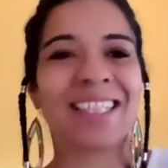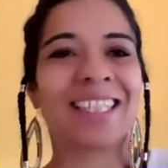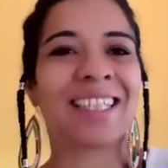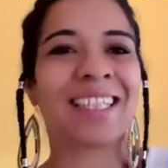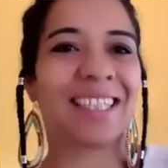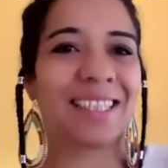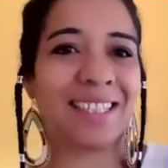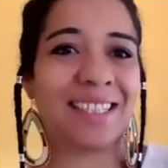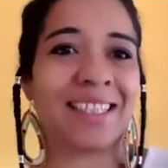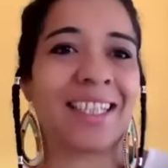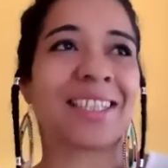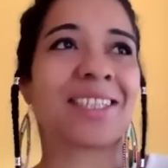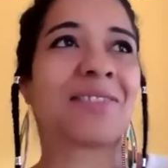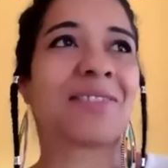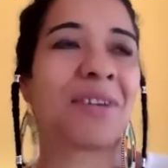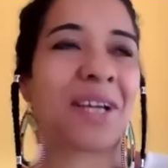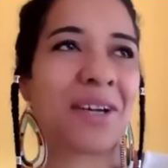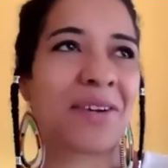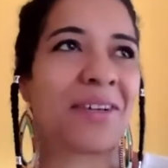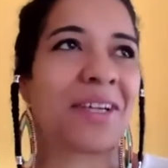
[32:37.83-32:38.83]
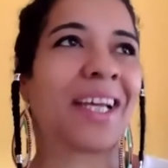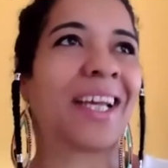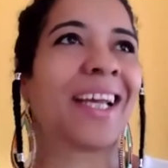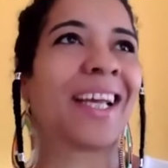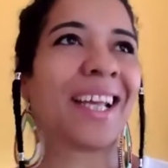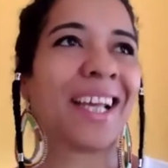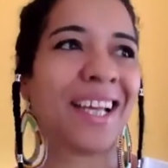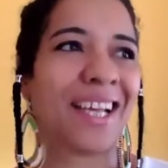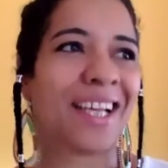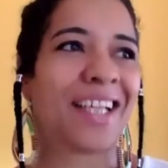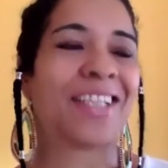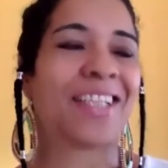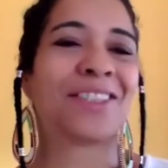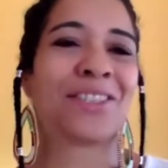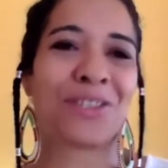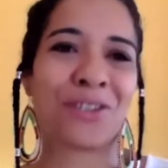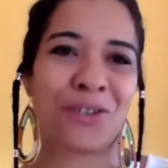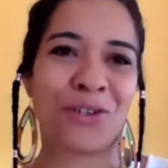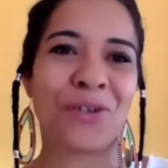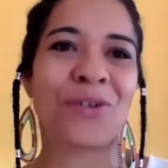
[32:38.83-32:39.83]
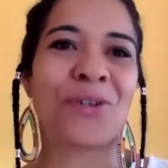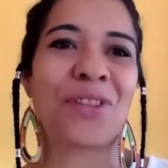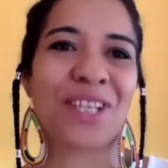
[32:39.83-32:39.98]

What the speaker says: And I think that's very true.